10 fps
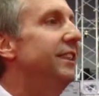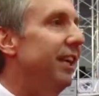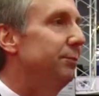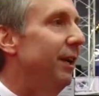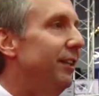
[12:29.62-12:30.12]
the
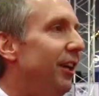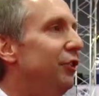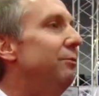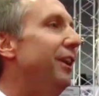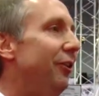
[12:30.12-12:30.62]

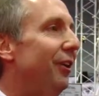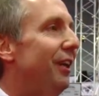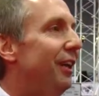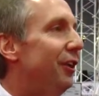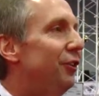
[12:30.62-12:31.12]
expectation, but here
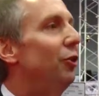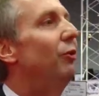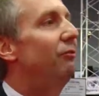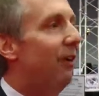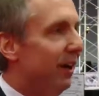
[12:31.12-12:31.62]
again, until
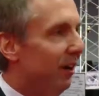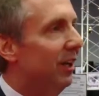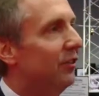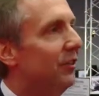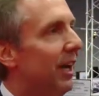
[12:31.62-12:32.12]
we
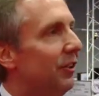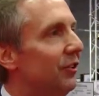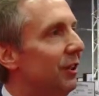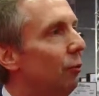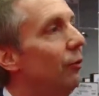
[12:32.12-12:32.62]
finalize the
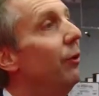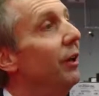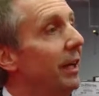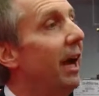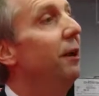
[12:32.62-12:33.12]
testing, we're
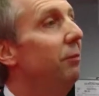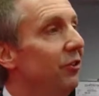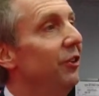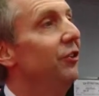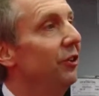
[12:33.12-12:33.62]
really not in a
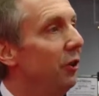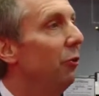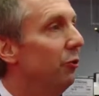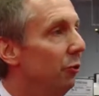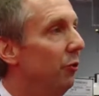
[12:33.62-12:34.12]
position to go
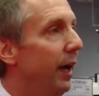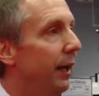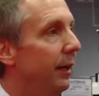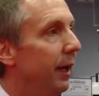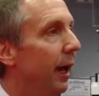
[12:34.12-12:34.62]
through
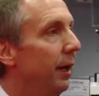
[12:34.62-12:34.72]
that yet.